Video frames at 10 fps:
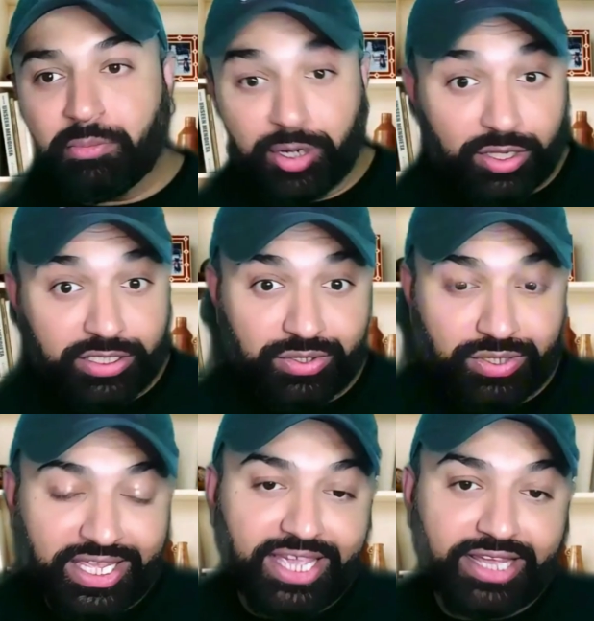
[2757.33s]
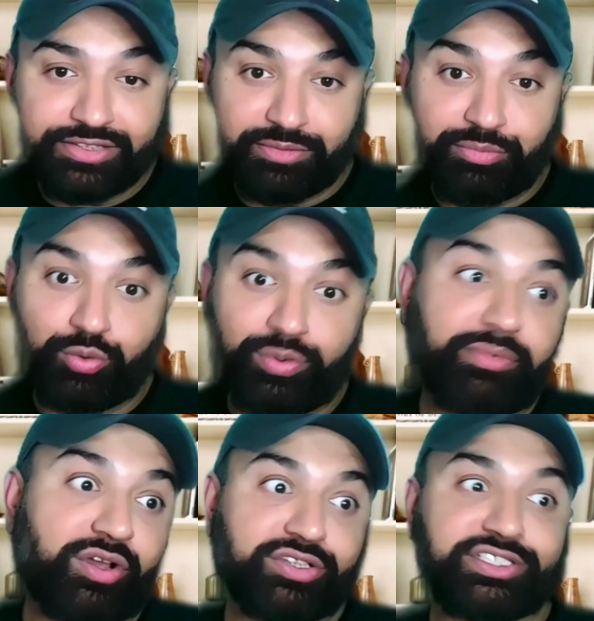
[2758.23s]
But also the care is improving
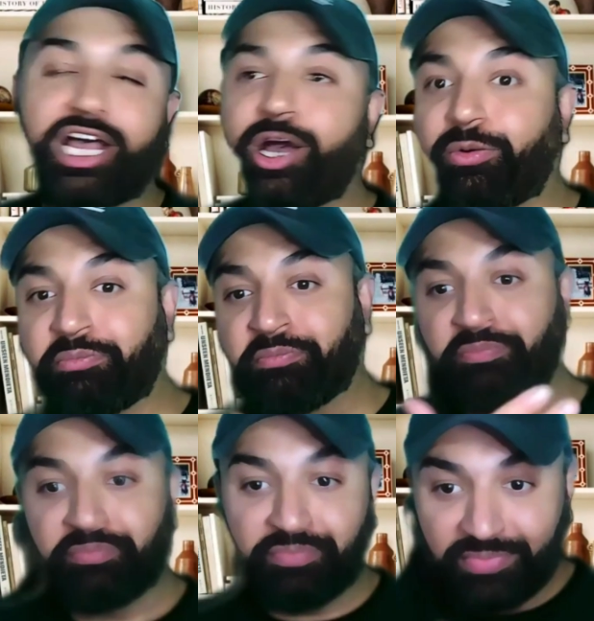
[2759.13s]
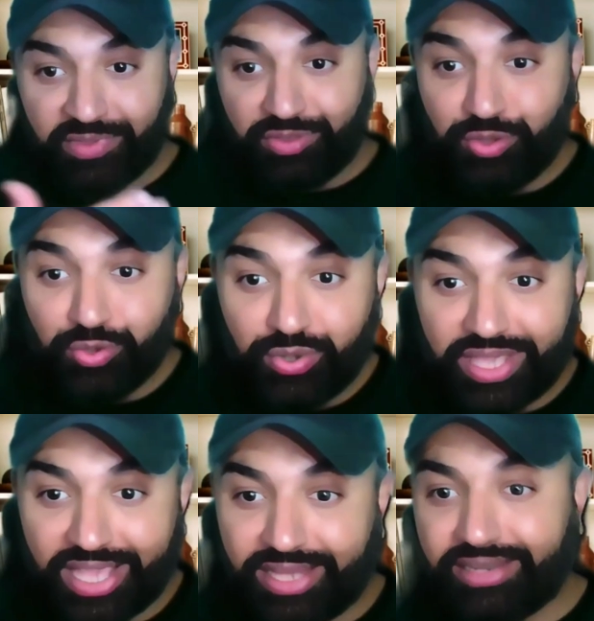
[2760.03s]
because now you
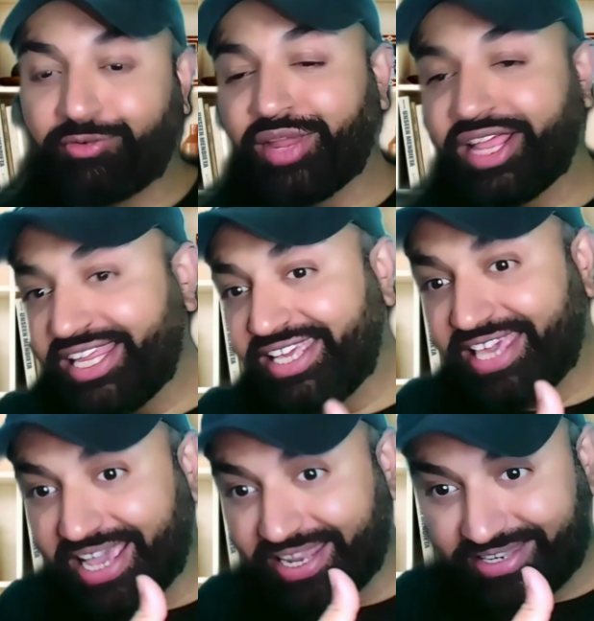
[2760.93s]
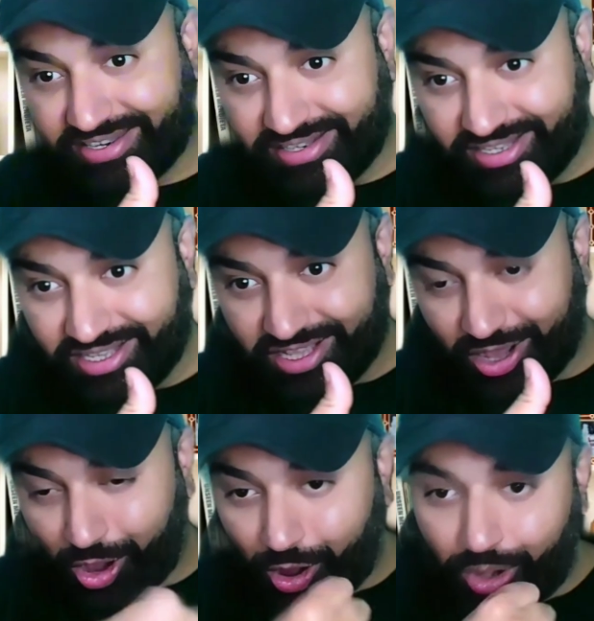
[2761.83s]
can really get
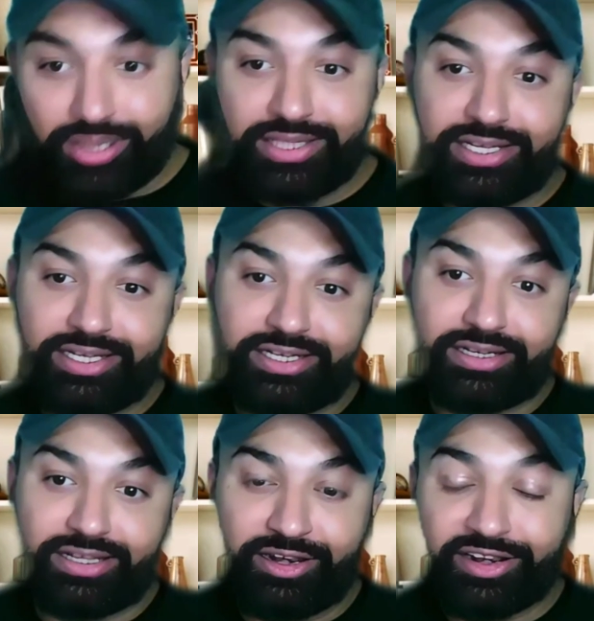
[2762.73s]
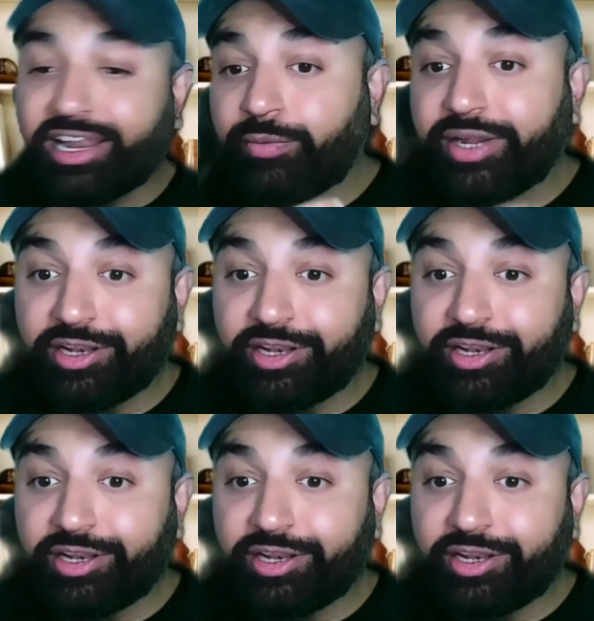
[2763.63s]
all the relevant